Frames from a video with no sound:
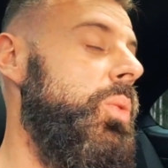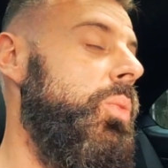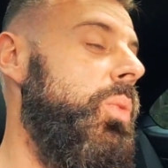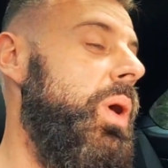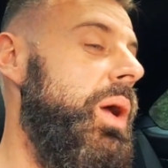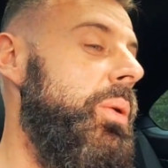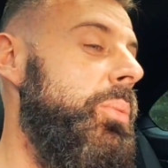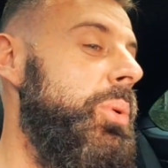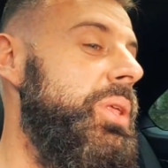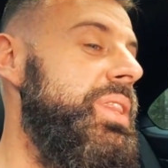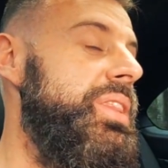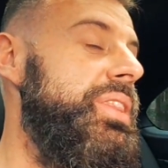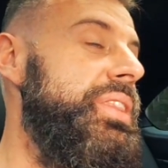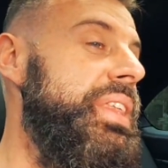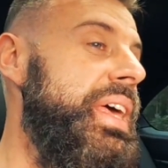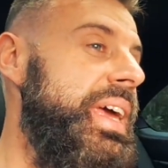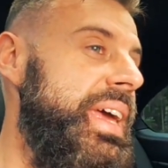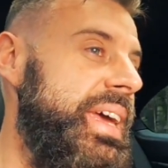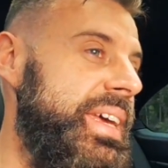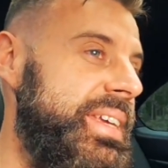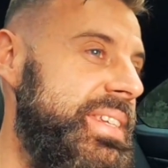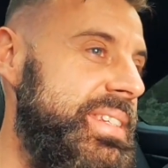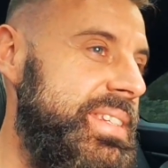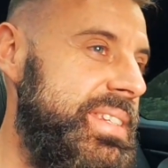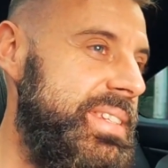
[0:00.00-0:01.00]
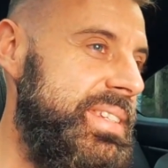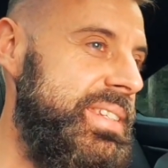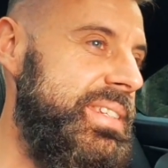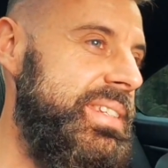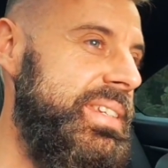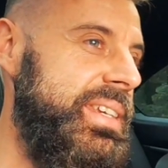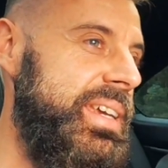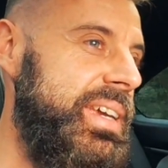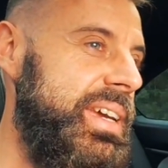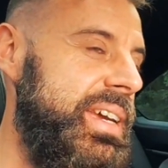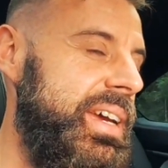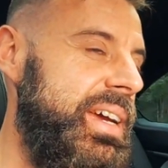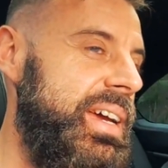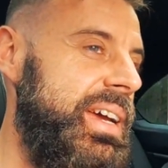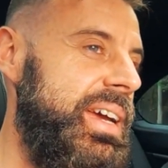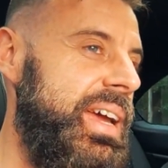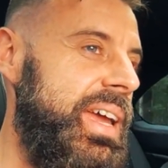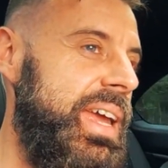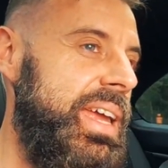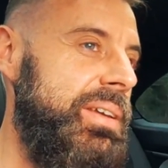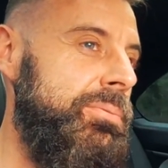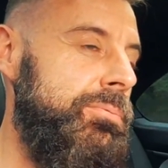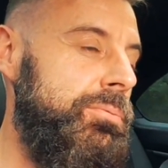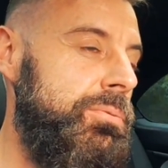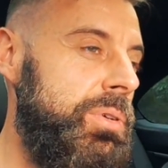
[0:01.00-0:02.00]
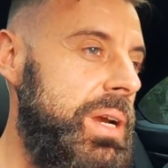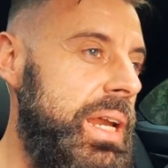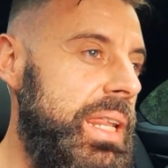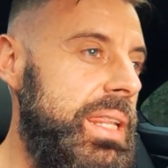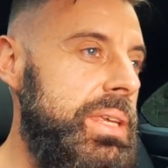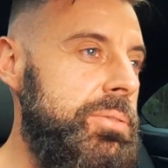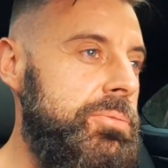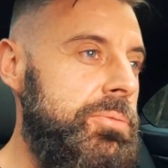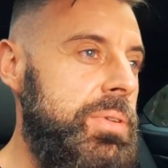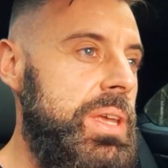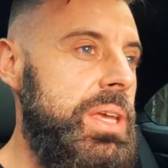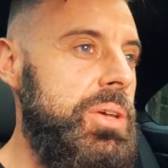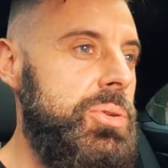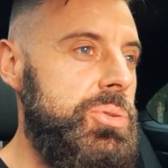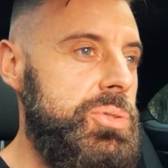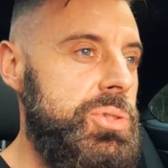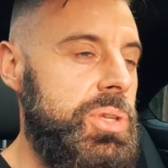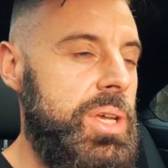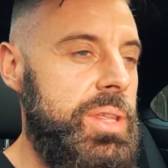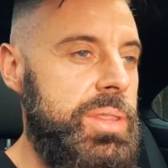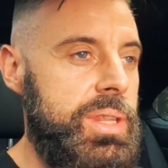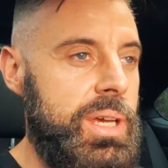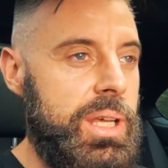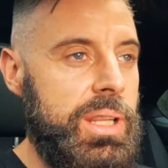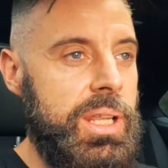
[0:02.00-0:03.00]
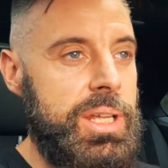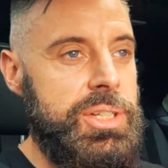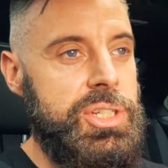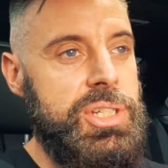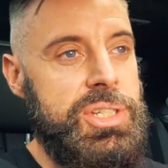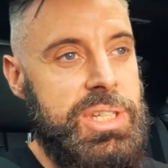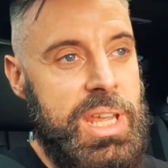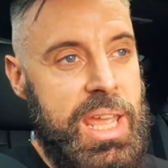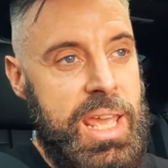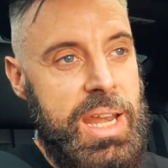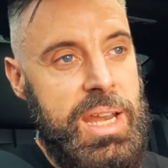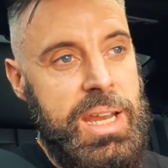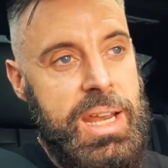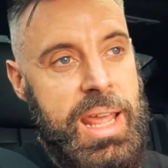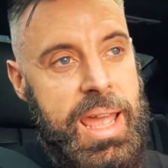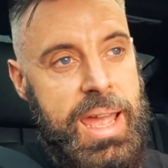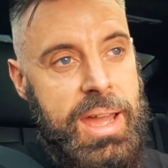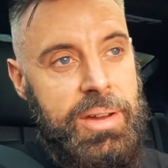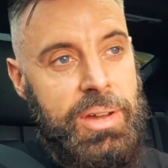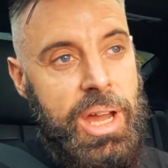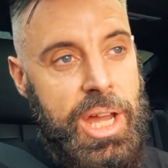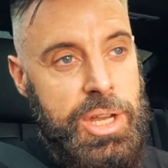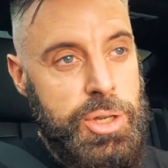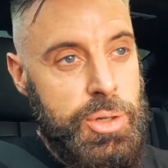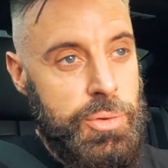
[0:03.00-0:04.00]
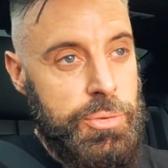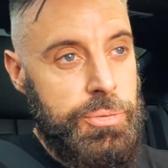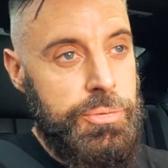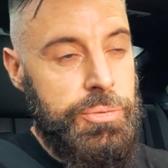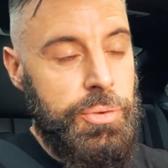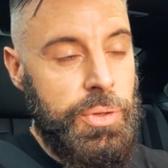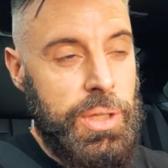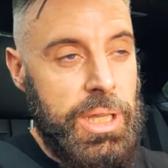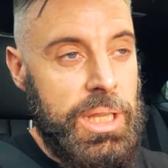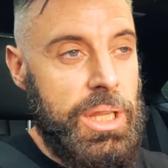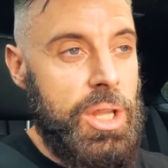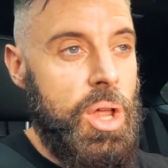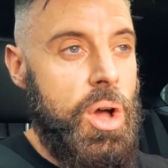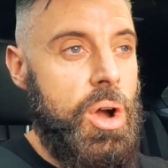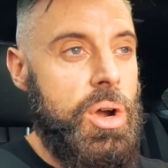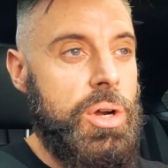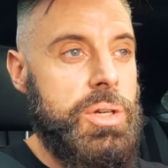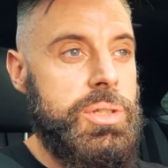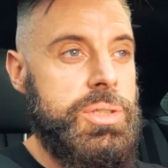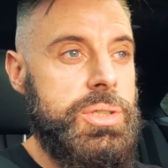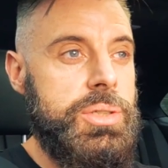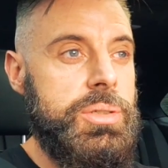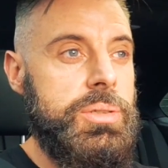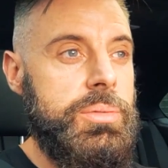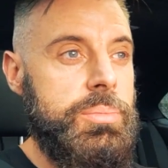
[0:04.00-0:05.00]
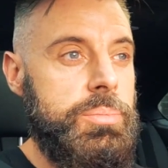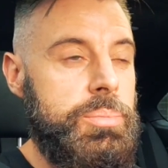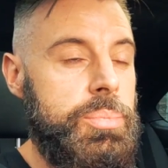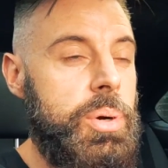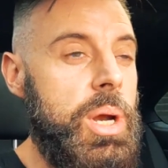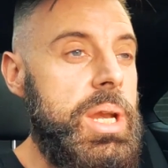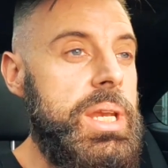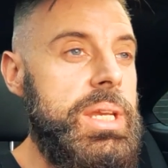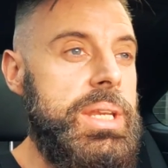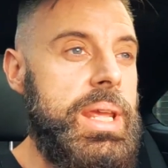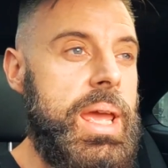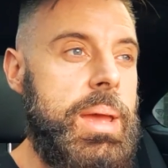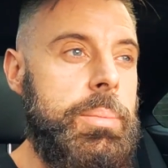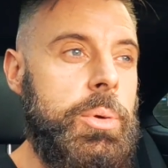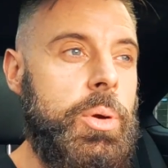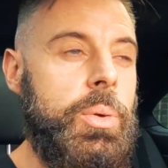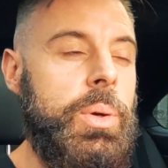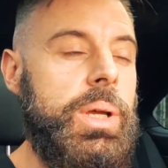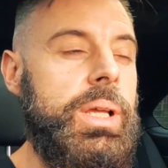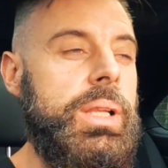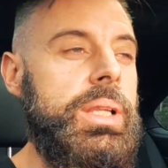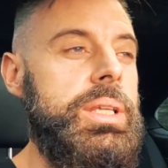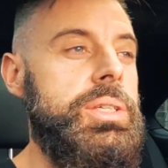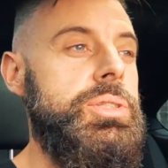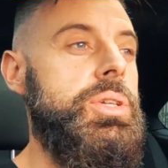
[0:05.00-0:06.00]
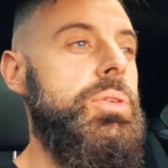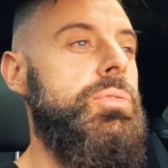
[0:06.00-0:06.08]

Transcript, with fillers: Where with this, it really feels like the clutch is in and out, and you're fully locked pretty damn quickly.